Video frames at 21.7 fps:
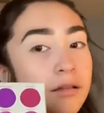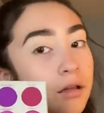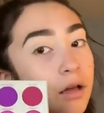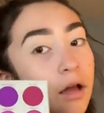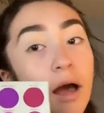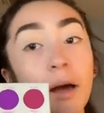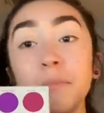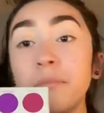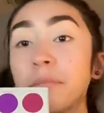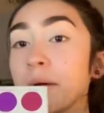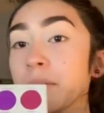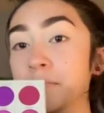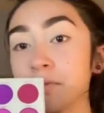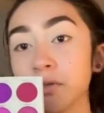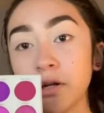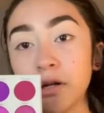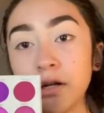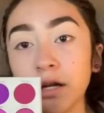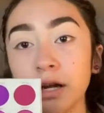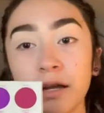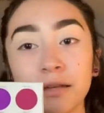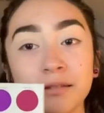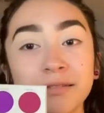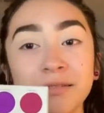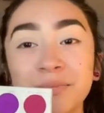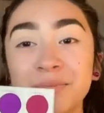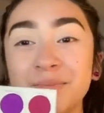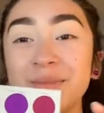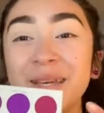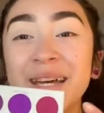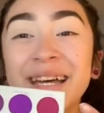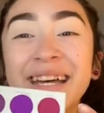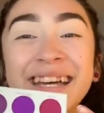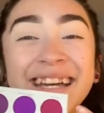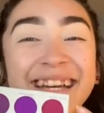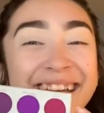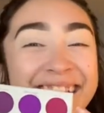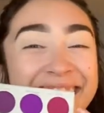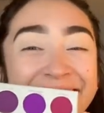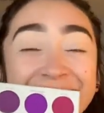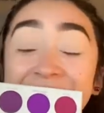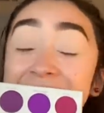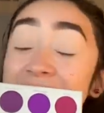I'm sorry, guys.
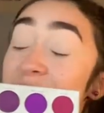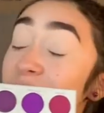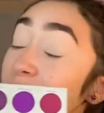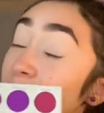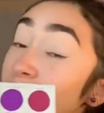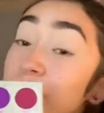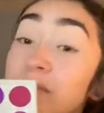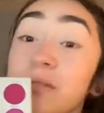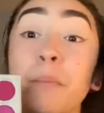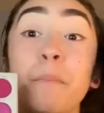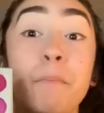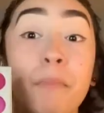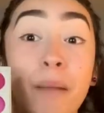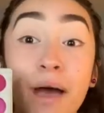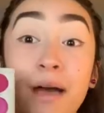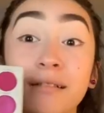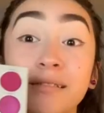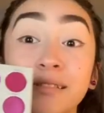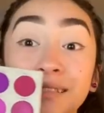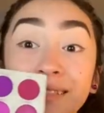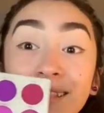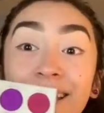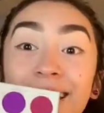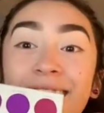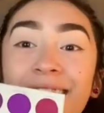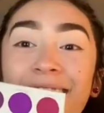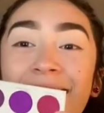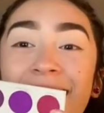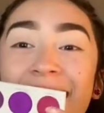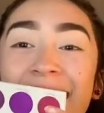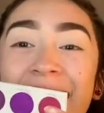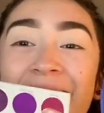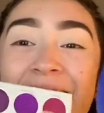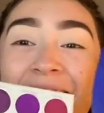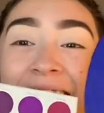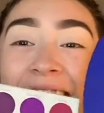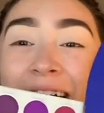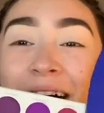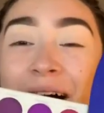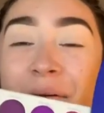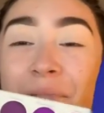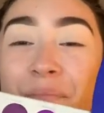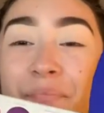This video is a mess.
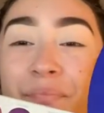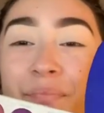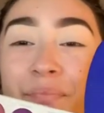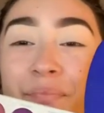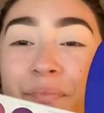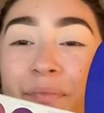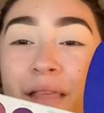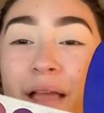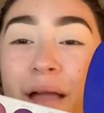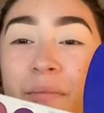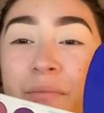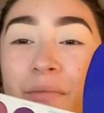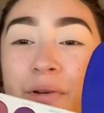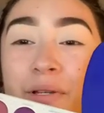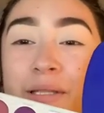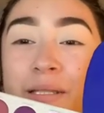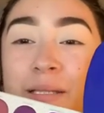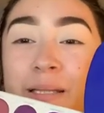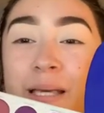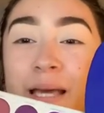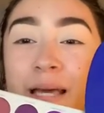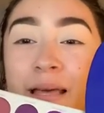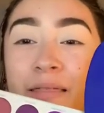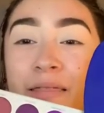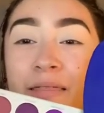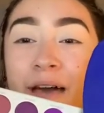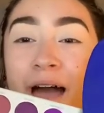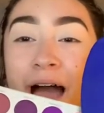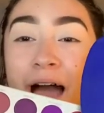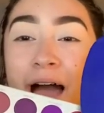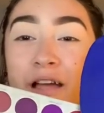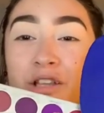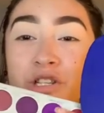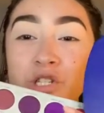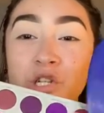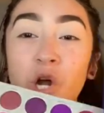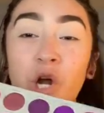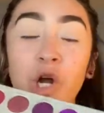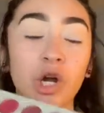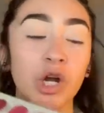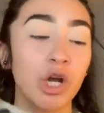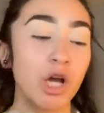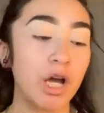I'm going to take that
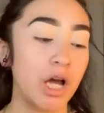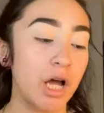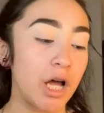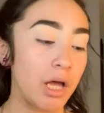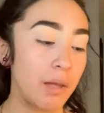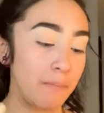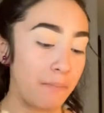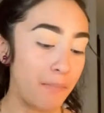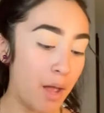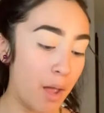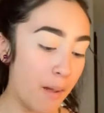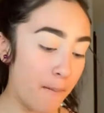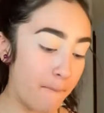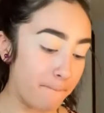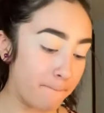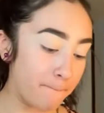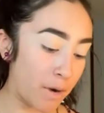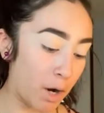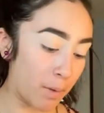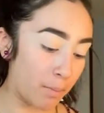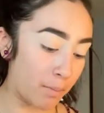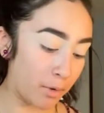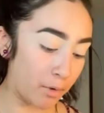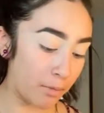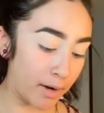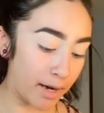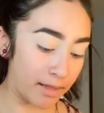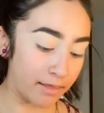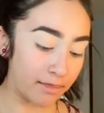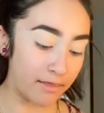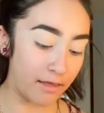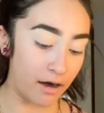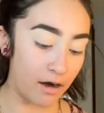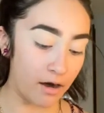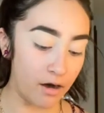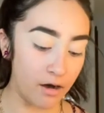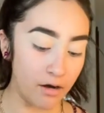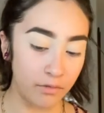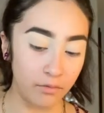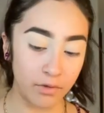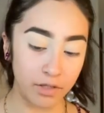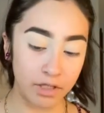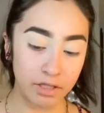dark purple right there,
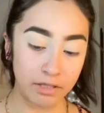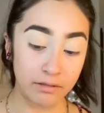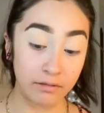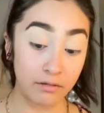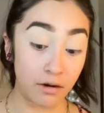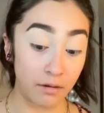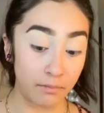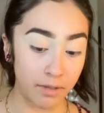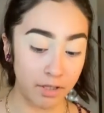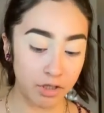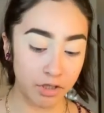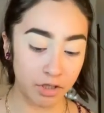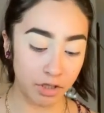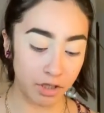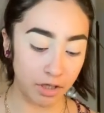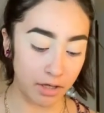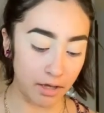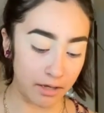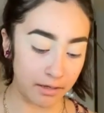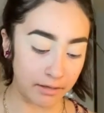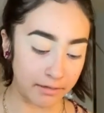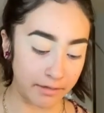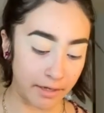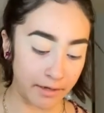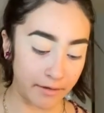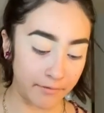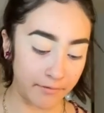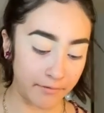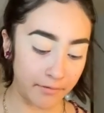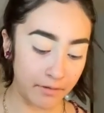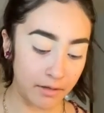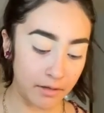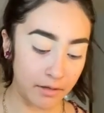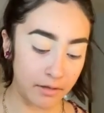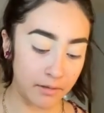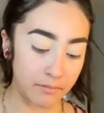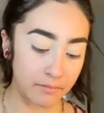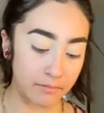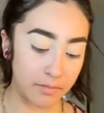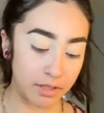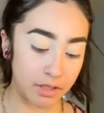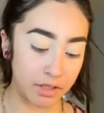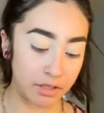which is Not My Journey, as I have
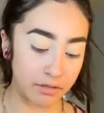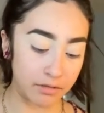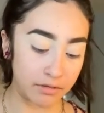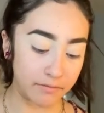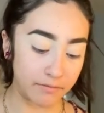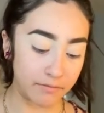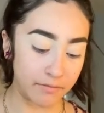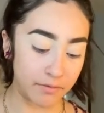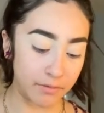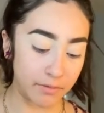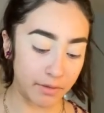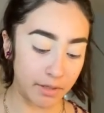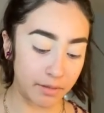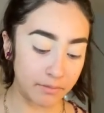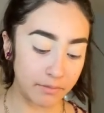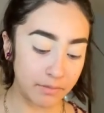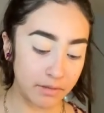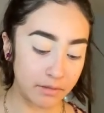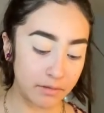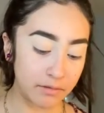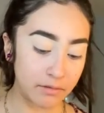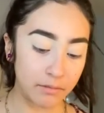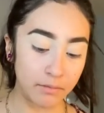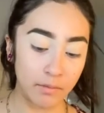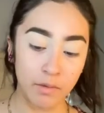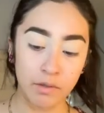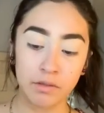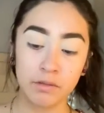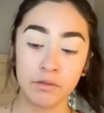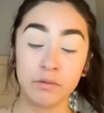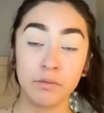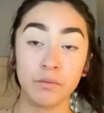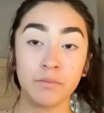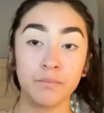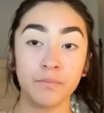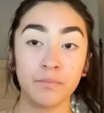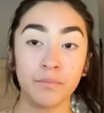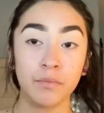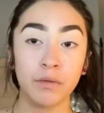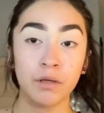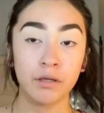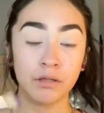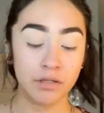mentioned a few times. So I'm going to
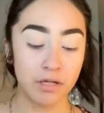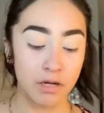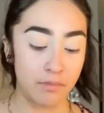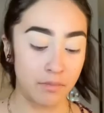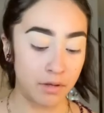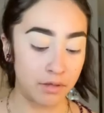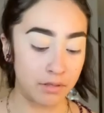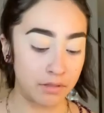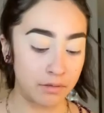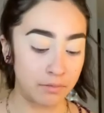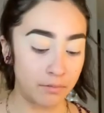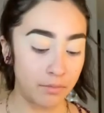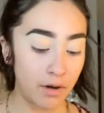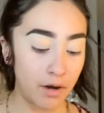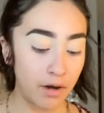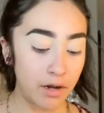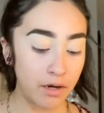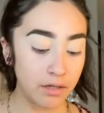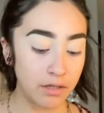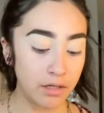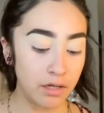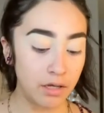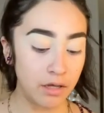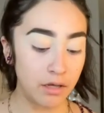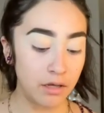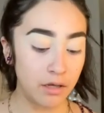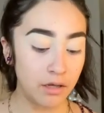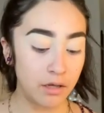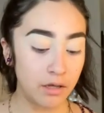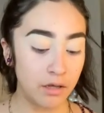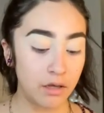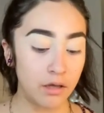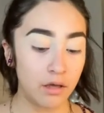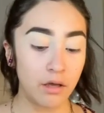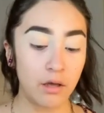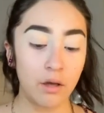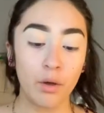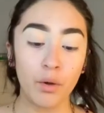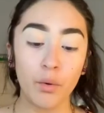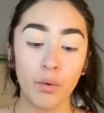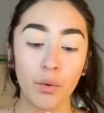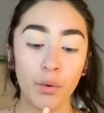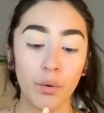tap on some product
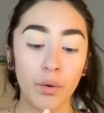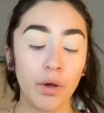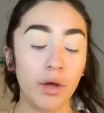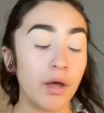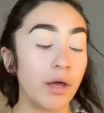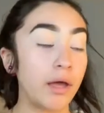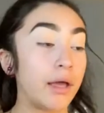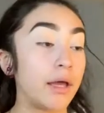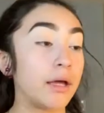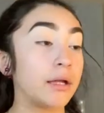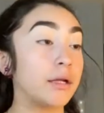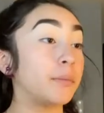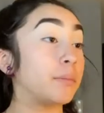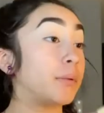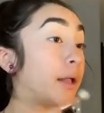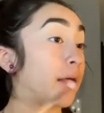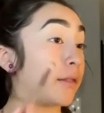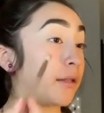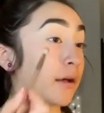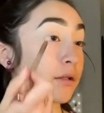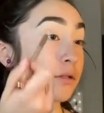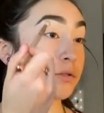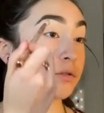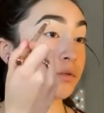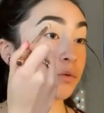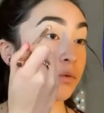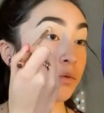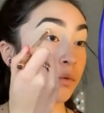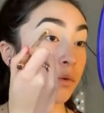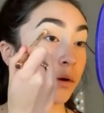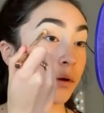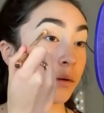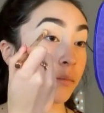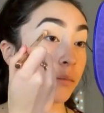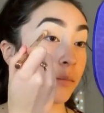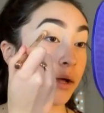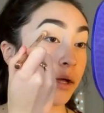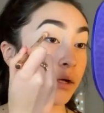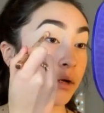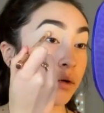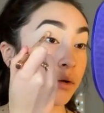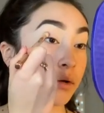and apply that to my